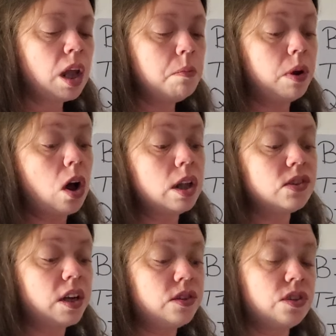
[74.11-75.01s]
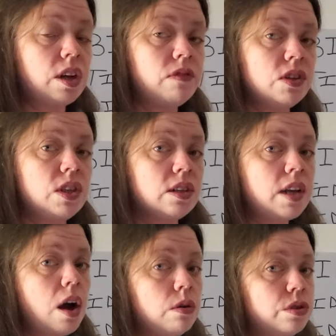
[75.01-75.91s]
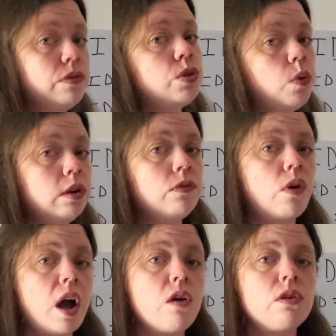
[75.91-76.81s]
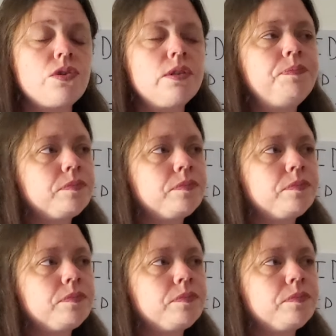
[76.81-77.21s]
But all it says is every 6 hours for 24 hours.